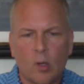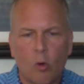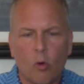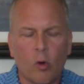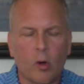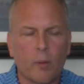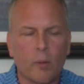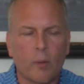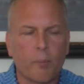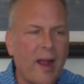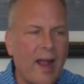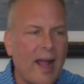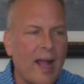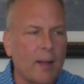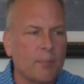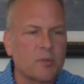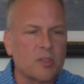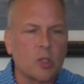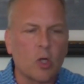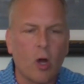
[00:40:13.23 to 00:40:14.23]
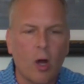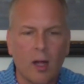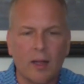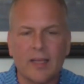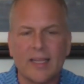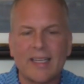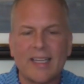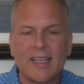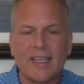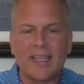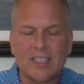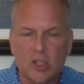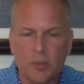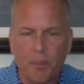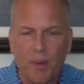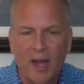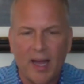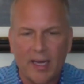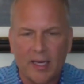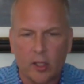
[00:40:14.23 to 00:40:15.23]
Or perhaps calling
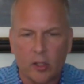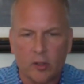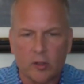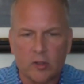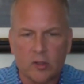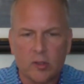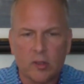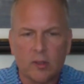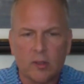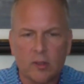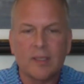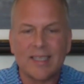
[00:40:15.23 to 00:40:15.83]
expireds